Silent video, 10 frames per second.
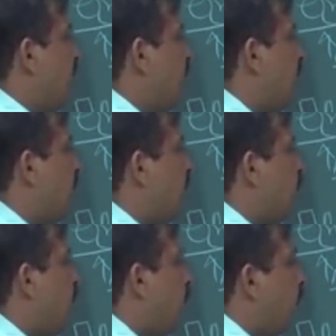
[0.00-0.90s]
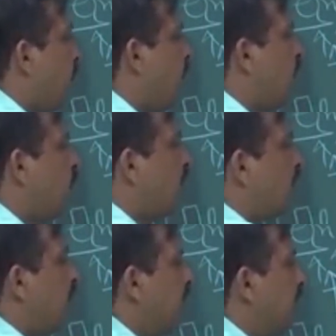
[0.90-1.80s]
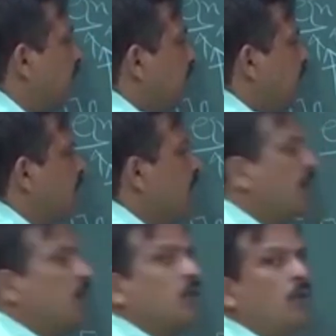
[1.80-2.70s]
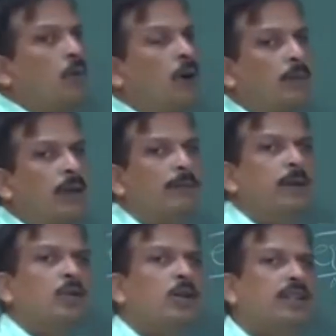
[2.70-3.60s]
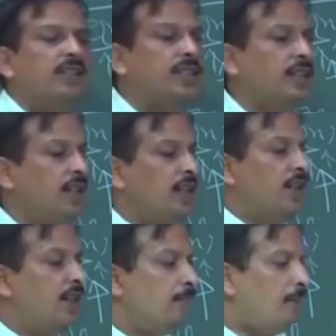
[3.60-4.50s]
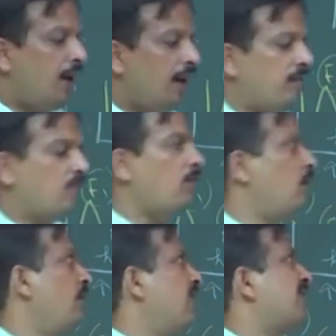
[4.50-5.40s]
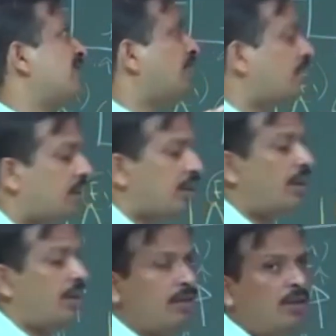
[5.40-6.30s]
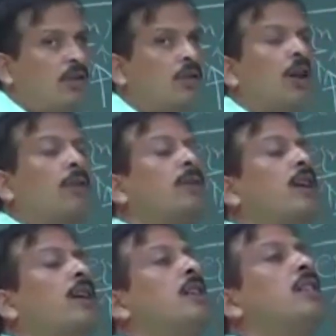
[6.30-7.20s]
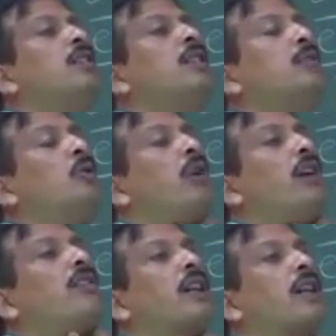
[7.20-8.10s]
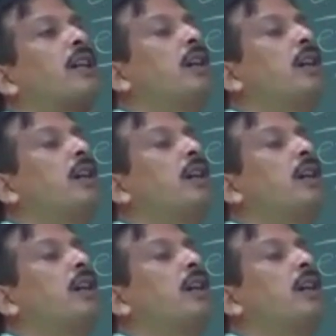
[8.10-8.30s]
by the formant frequency, so formant frequency depends on the structure of this vocal tract.